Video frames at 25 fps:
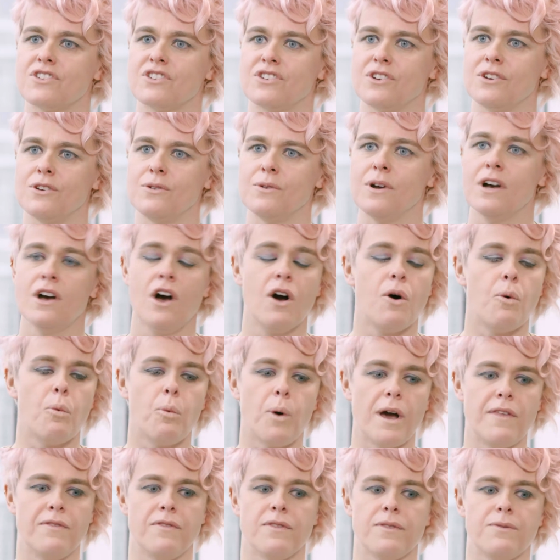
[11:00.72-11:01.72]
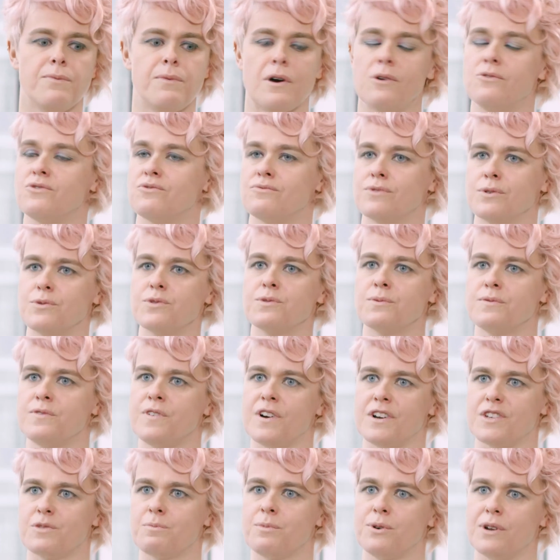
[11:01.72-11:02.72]
to when those rules were
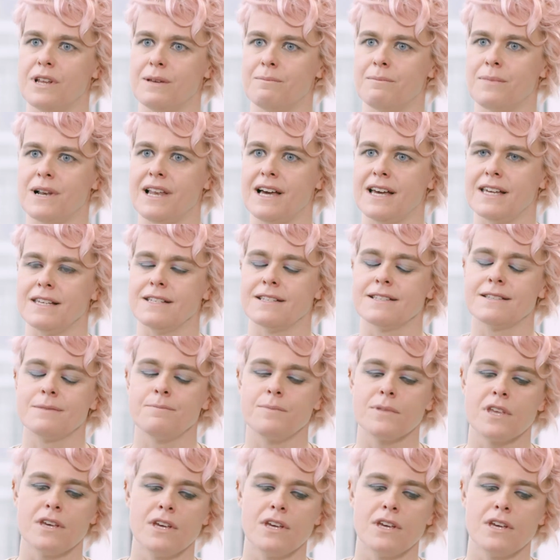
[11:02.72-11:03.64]
first put in place.